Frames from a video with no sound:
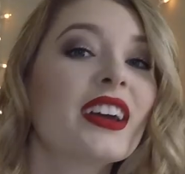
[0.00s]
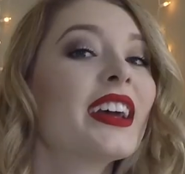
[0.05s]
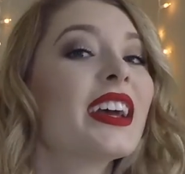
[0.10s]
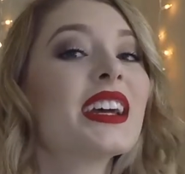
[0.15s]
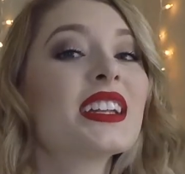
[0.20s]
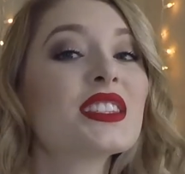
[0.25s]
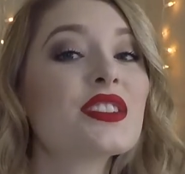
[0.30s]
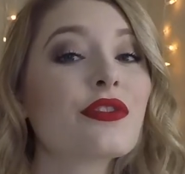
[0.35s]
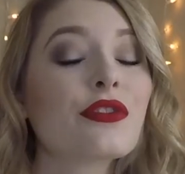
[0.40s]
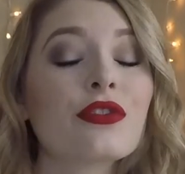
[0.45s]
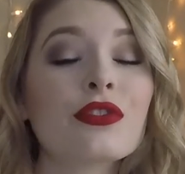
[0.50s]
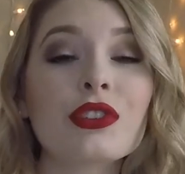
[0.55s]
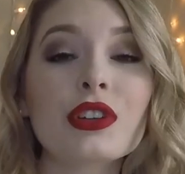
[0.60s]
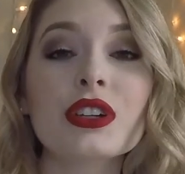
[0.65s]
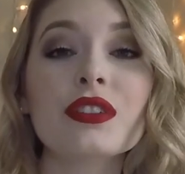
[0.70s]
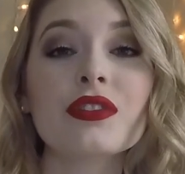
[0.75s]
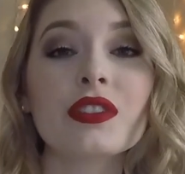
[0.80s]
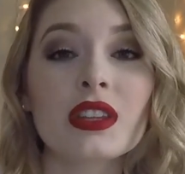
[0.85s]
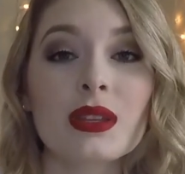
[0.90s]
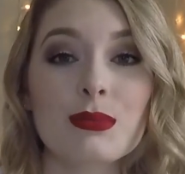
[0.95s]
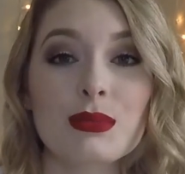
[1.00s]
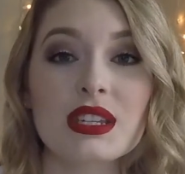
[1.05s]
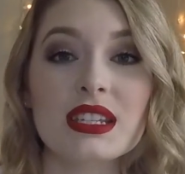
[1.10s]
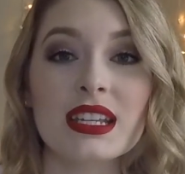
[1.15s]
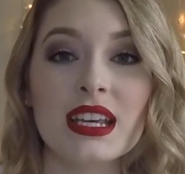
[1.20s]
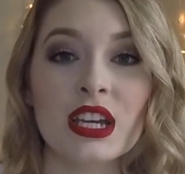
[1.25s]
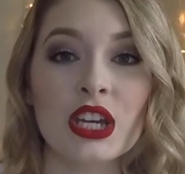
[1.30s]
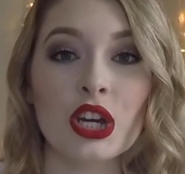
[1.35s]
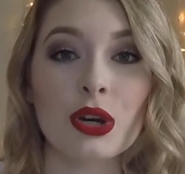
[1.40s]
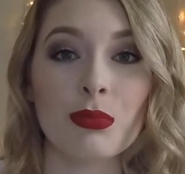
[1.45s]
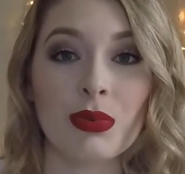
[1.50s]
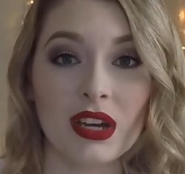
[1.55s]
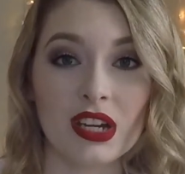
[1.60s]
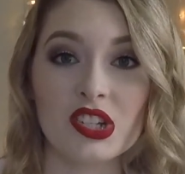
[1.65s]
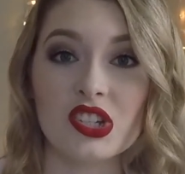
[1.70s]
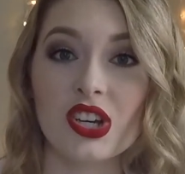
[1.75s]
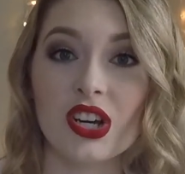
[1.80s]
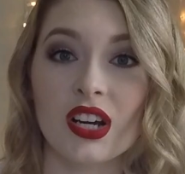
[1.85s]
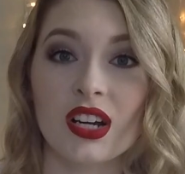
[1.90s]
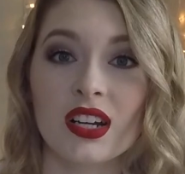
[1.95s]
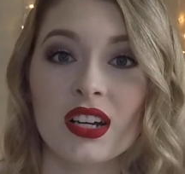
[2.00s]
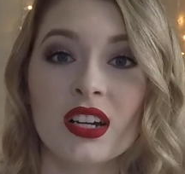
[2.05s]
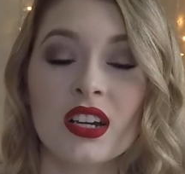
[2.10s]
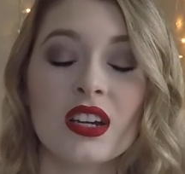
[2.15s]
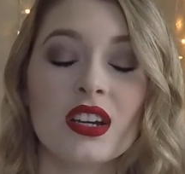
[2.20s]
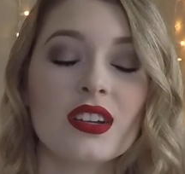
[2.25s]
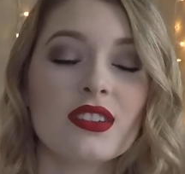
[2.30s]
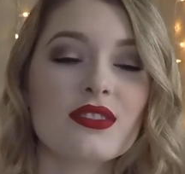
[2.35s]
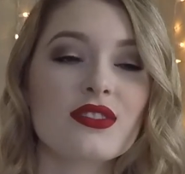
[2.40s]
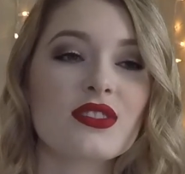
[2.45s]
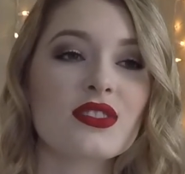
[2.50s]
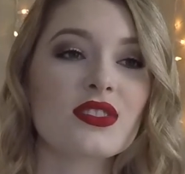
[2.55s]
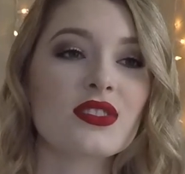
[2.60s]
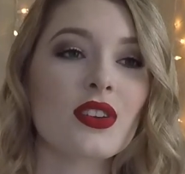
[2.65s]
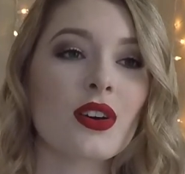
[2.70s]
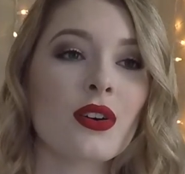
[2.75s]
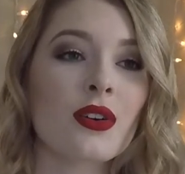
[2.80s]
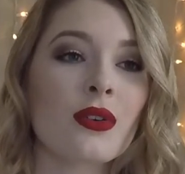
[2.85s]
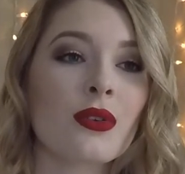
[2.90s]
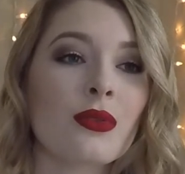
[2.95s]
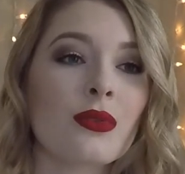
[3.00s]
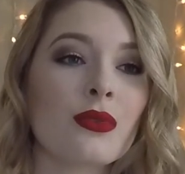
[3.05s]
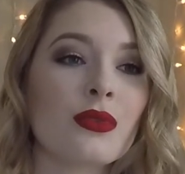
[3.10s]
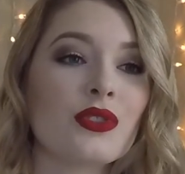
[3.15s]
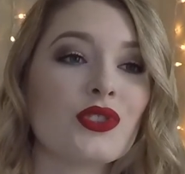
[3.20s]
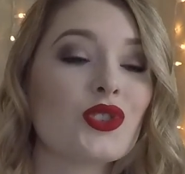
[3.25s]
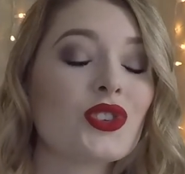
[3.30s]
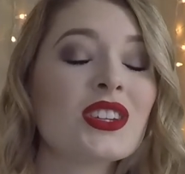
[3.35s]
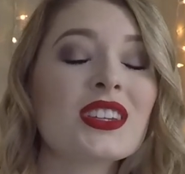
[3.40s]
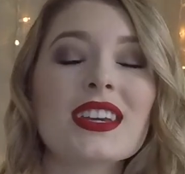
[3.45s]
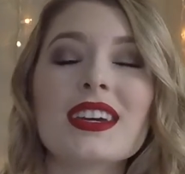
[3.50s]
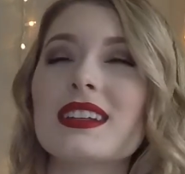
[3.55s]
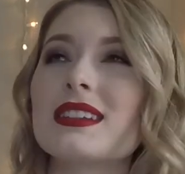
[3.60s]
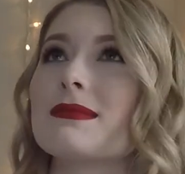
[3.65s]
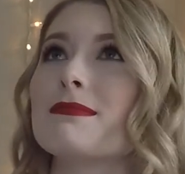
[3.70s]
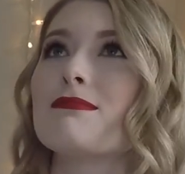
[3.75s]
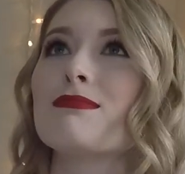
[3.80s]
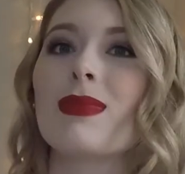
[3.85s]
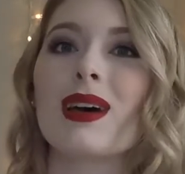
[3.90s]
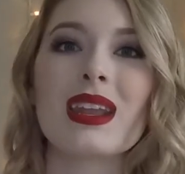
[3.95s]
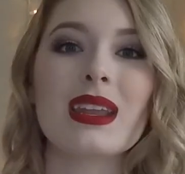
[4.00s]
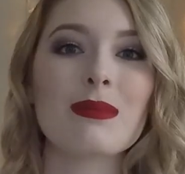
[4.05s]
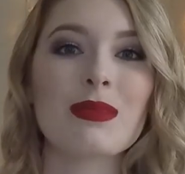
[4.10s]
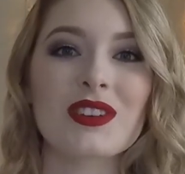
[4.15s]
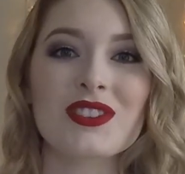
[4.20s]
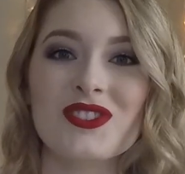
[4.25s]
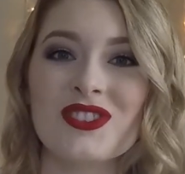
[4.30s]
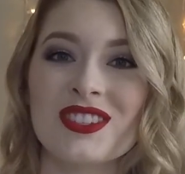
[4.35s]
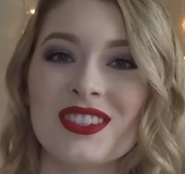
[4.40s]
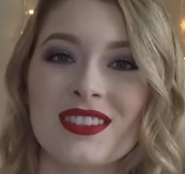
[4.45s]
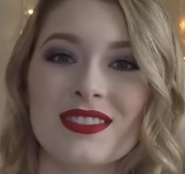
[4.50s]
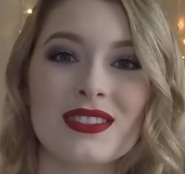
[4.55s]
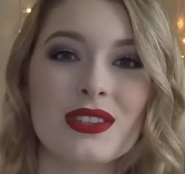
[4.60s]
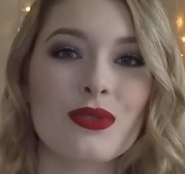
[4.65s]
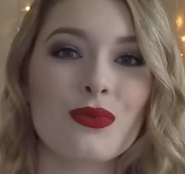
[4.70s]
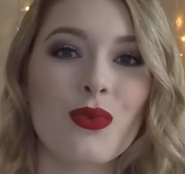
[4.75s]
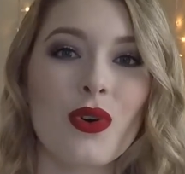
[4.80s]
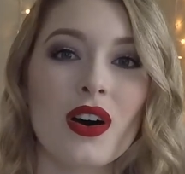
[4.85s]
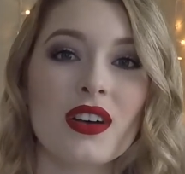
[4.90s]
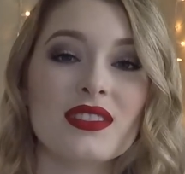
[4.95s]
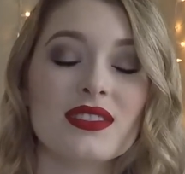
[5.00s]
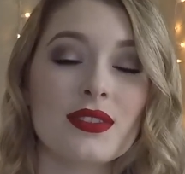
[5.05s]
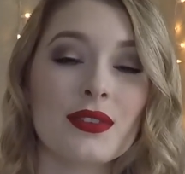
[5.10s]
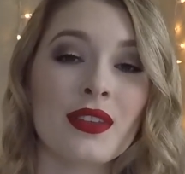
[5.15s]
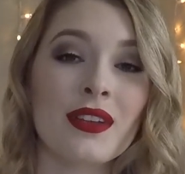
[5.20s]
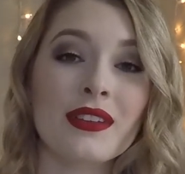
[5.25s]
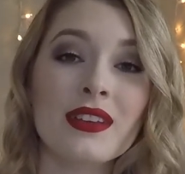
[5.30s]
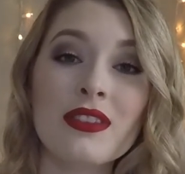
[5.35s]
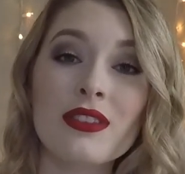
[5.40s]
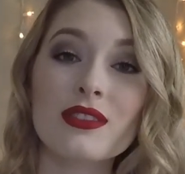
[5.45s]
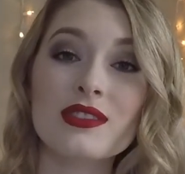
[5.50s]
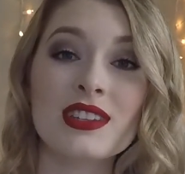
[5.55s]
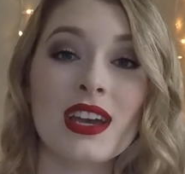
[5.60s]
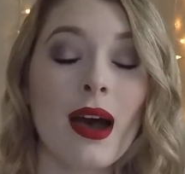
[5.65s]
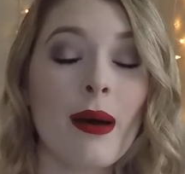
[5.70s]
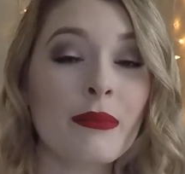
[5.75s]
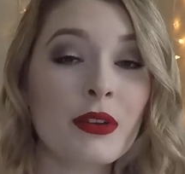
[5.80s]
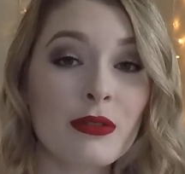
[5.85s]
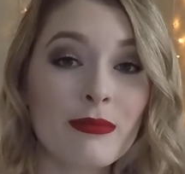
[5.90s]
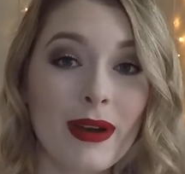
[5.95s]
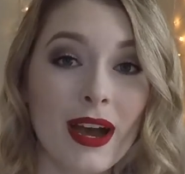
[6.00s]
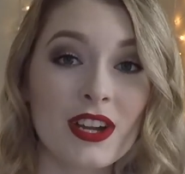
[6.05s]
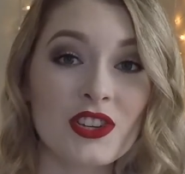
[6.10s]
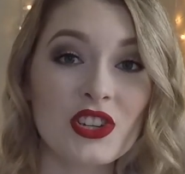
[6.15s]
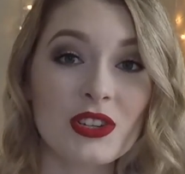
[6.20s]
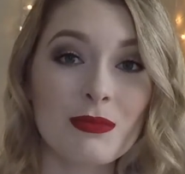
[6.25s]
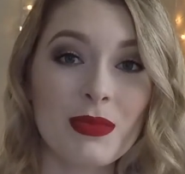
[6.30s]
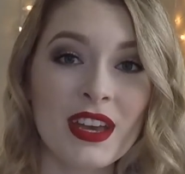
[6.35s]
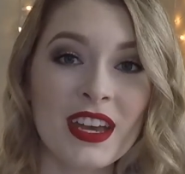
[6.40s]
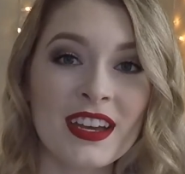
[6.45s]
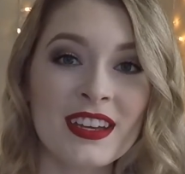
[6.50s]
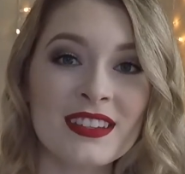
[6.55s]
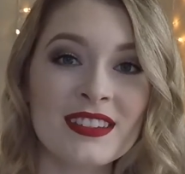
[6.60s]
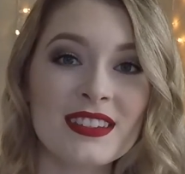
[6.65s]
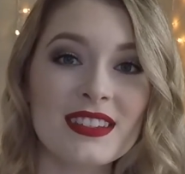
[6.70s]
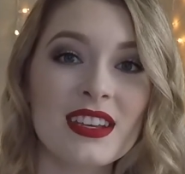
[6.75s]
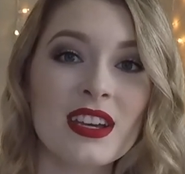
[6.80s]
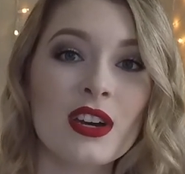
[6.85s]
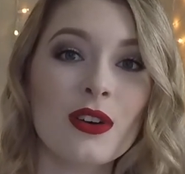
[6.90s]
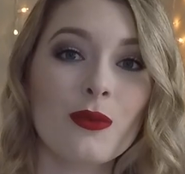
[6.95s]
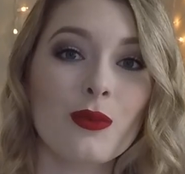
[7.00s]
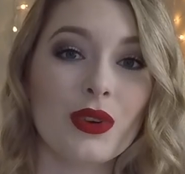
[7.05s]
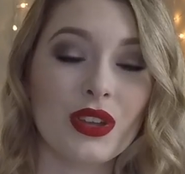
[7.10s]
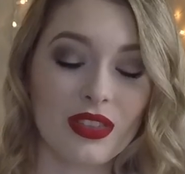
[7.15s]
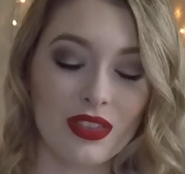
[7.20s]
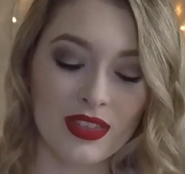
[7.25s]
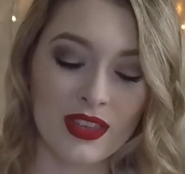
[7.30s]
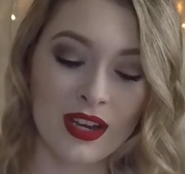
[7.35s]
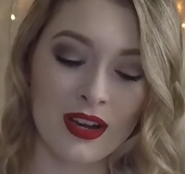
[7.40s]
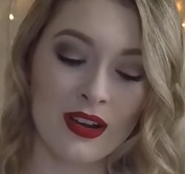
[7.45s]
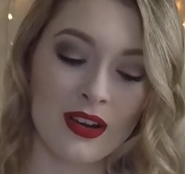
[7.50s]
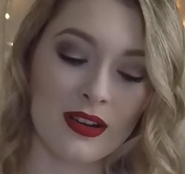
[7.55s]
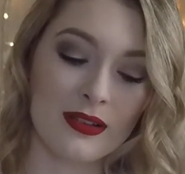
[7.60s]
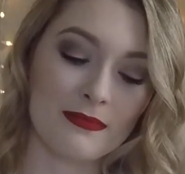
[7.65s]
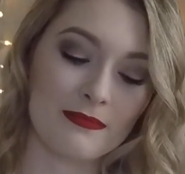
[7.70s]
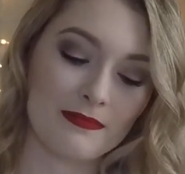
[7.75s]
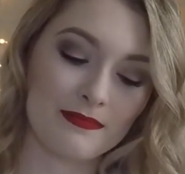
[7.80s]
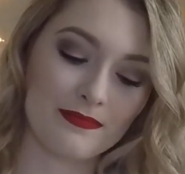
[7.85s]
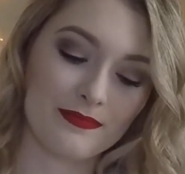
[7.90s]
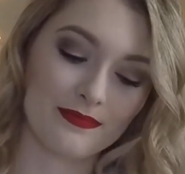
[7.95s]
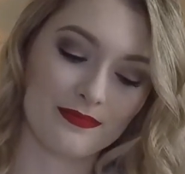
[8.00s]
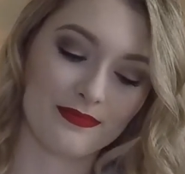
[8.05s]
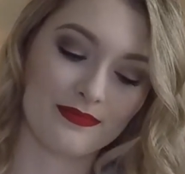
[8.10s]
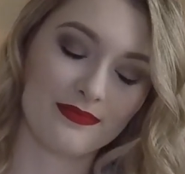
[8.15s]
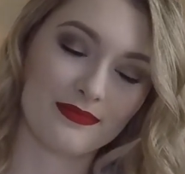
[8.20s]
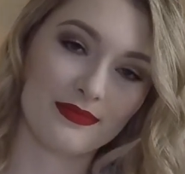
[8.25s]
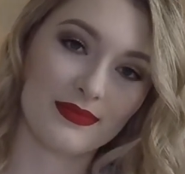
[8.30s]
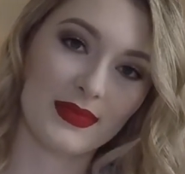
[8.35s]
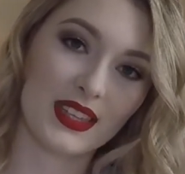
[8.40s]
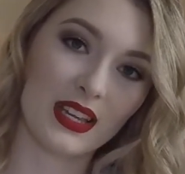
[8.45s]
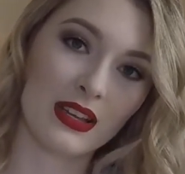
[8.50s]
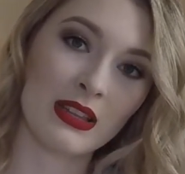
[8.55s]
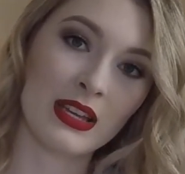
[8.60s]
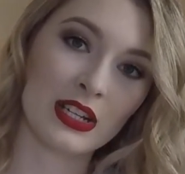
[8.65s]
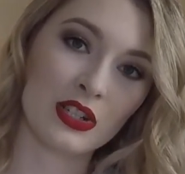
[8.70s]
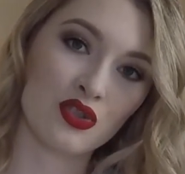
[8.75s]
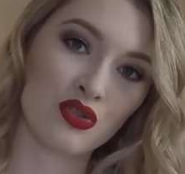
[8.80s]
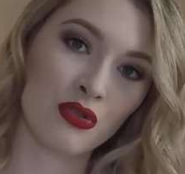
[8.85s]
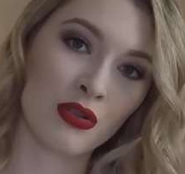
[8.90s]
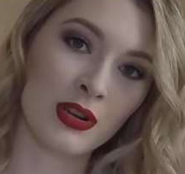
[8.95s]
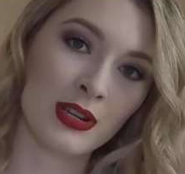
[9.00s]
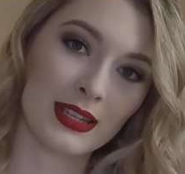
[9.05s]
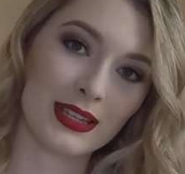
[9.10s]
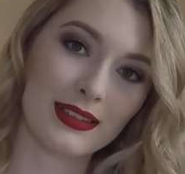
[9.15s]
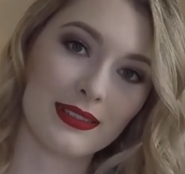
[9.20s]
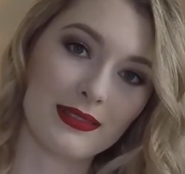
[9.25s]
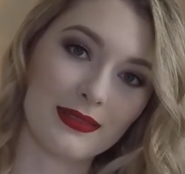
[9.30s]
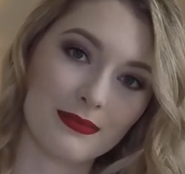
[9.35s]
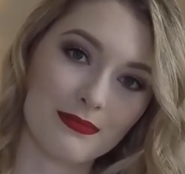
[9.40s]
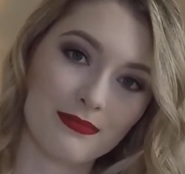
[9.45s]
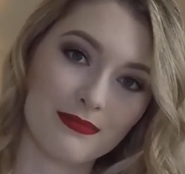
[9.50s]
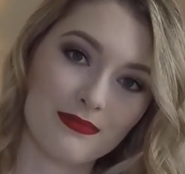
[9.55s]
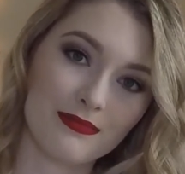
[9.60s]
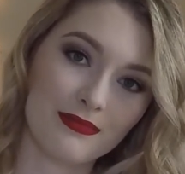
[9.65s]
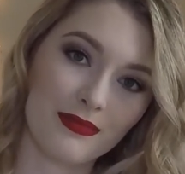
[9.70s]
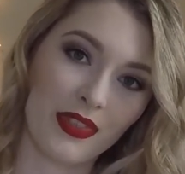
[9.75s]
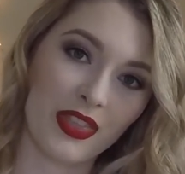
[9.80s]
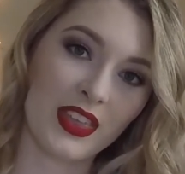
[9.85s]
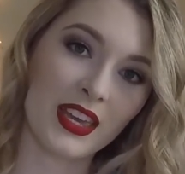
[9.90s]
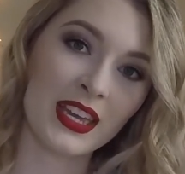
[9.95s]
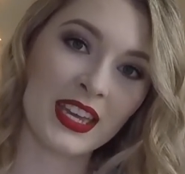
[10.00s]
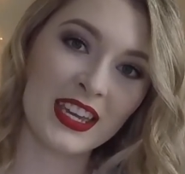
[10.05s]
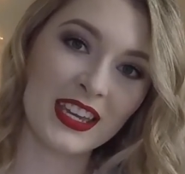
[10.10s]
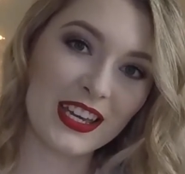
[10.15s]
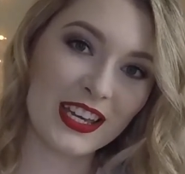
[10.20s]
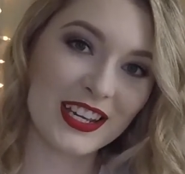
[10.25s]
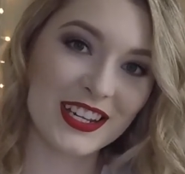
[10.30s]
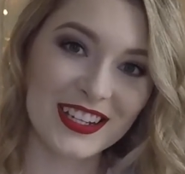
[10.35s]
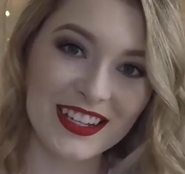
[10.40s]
It's free for them to take your picture, so you can get as many pictures as you want. So they'll either tap your magic band with their electronic thingy,